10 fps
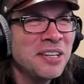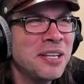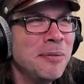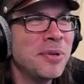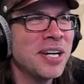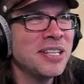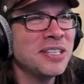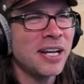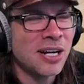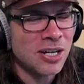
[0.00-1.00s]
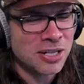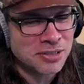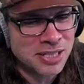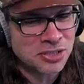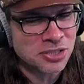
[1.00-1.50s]
Keep me on the air. I'll
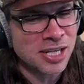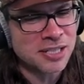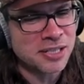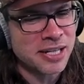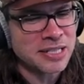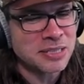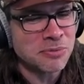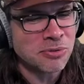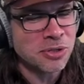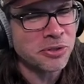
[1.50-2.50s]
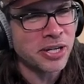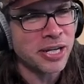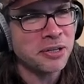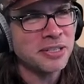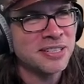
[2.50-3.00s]
take a shot glass and throw it
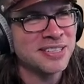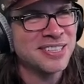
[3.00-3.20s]
out.